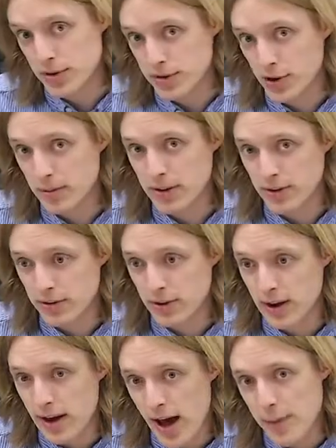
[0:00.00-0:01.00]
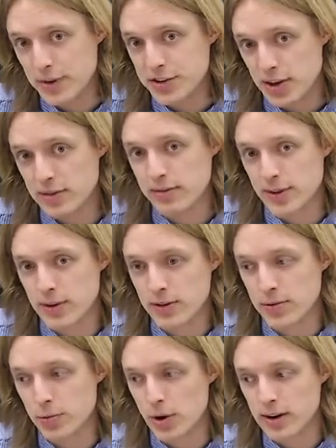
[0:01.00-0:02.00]
determines how much
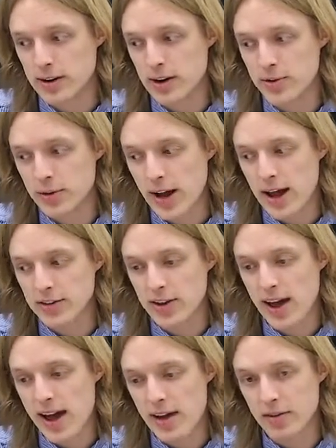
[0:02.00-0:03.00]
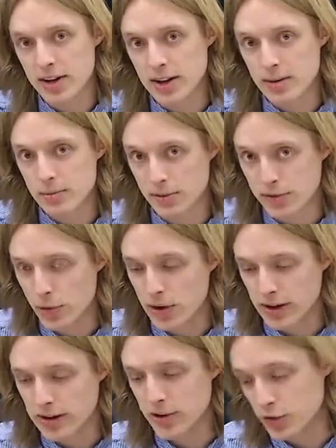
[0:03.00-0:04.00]
influence one country has to have in it
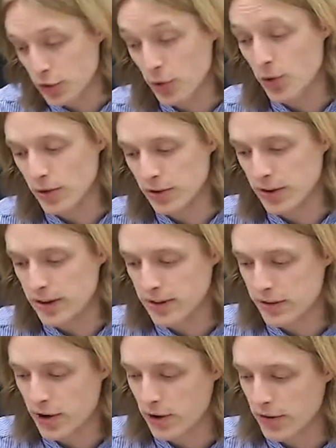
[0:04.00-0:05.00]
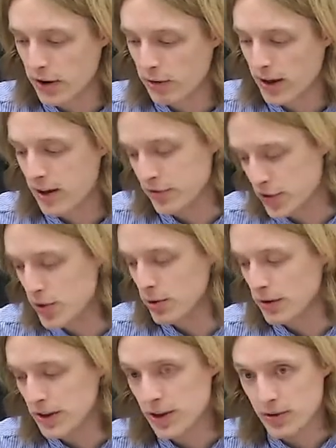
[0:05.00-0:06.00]
before it controls it. So if I only have
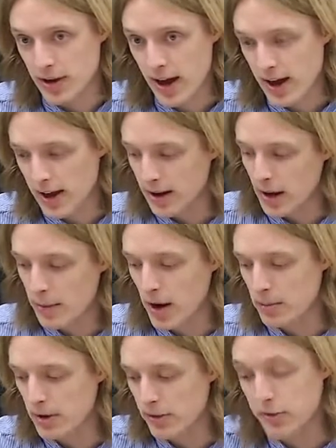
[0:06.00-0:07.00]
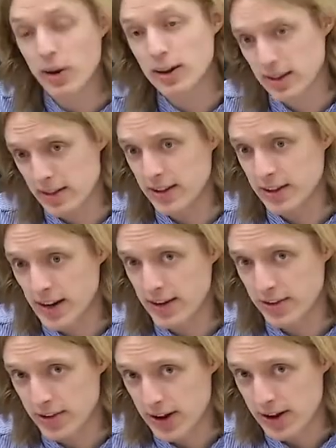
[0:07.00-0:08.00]
2 in the UK, it might be friendly to the
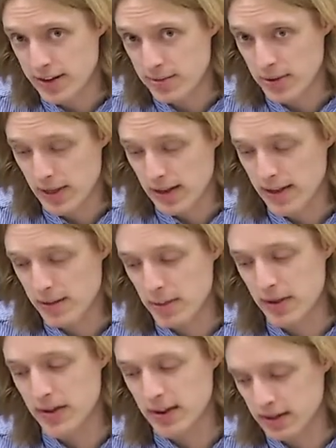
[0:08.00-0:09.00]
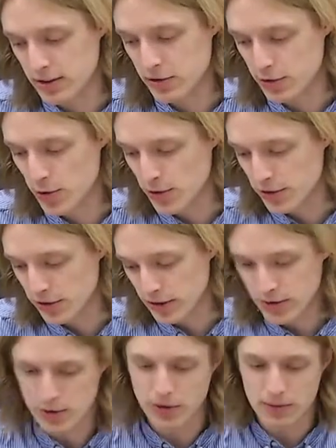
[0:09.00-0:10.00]
United States, but that doesn't mean that it controls
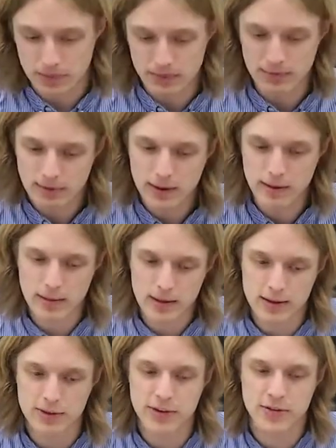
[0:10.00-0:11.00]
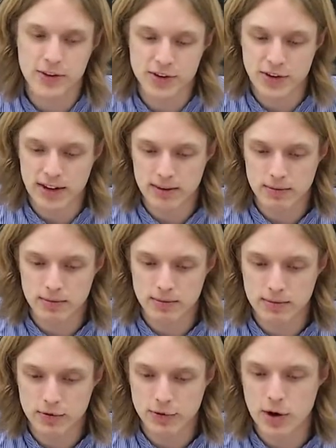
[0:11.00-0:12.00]
it or is sufficiently
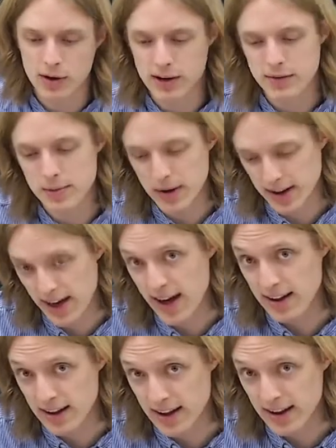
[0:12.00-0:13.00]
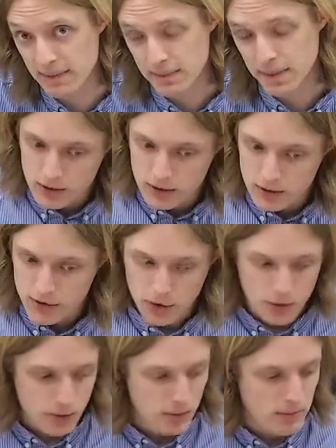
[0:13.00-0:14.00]
strong enough to be an ally.
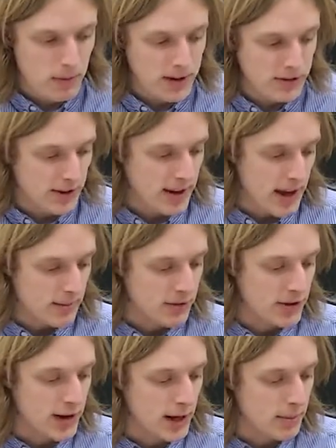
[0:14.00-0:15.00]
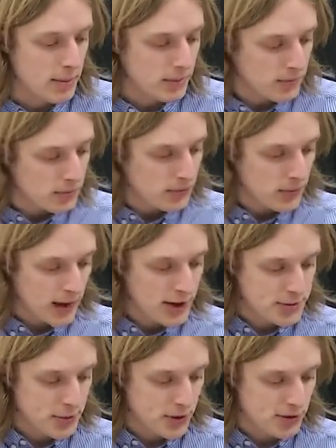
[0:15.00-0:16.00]
So basic game setup.
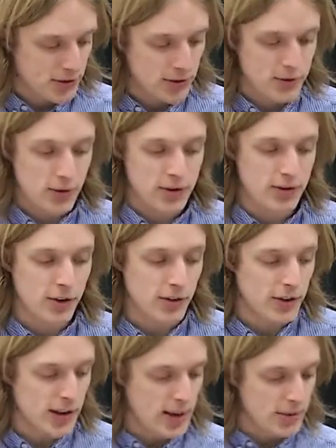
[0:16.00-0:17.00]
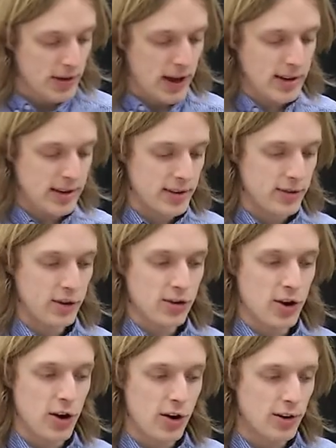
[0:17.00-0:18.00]
Each person is going to start the game with 8 different
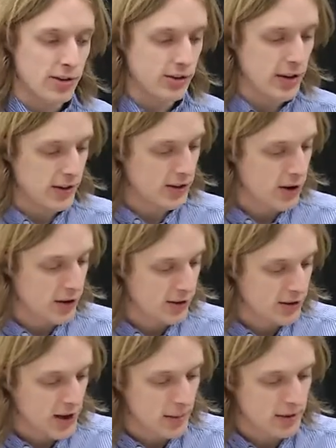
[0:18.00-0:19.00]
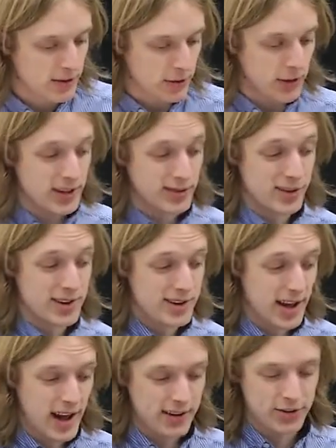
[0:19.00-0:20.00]
cards. Now the cards come in 3 different
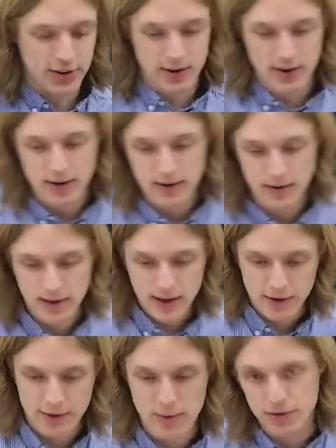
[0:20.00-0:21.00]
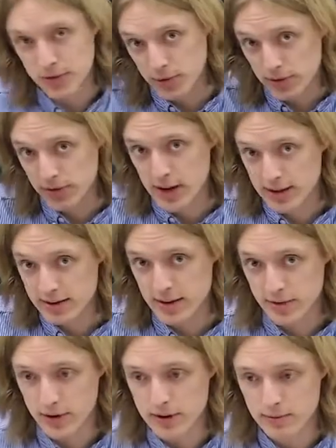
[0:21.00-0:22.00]
decks. They are supposed to reflect
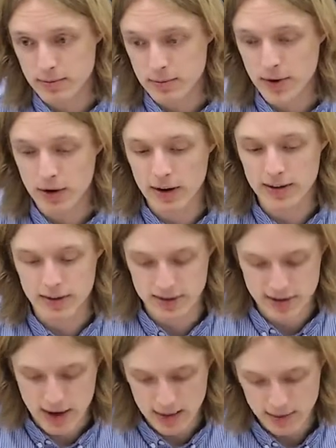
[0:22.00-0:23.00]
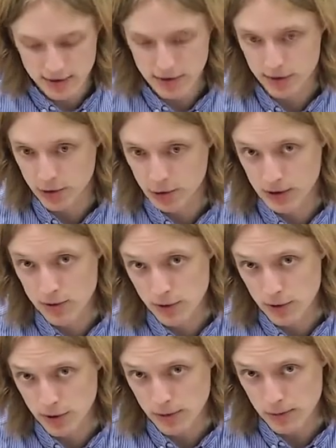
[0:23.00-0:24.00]
different periods in time. So there's early
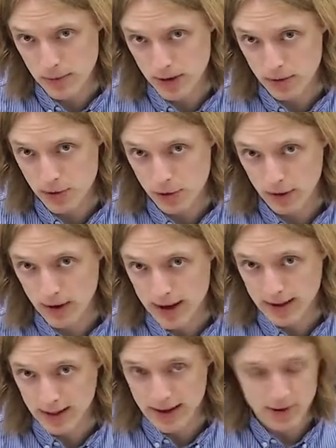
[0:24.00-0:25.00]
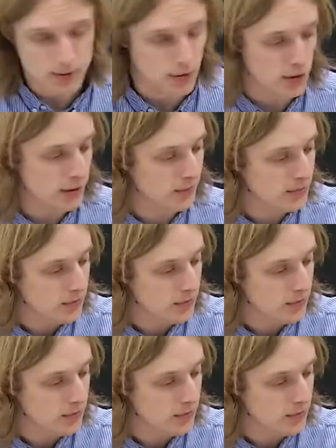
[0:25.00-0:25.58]
war, mid-war, and late war.